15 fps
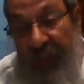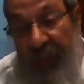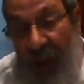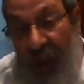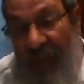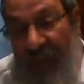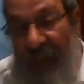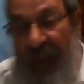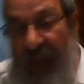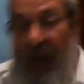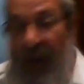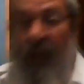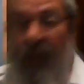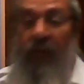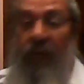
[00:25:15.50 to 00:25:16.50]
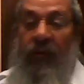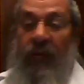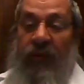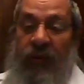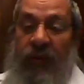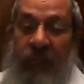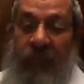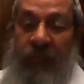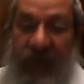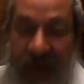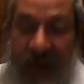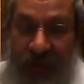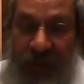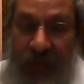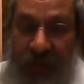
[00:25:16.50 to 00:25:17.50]
Dov Ber, the
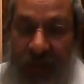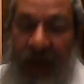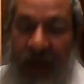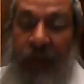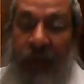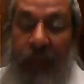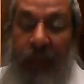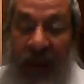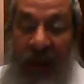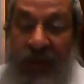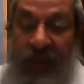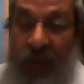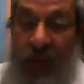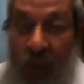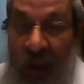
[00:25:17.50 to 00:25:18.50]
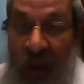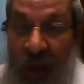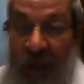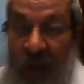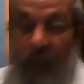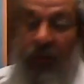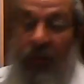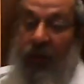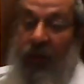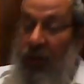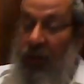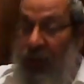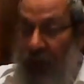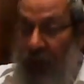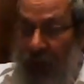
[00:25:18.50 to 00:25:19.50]
Mizritcher Maggid, passed away. He
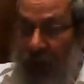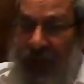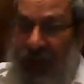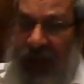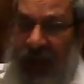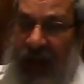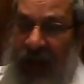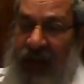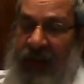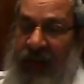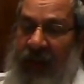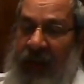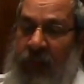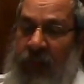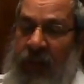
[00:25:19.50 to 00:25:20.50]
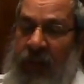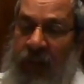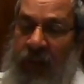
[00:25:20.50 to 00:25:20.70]
told the Alter Rebbe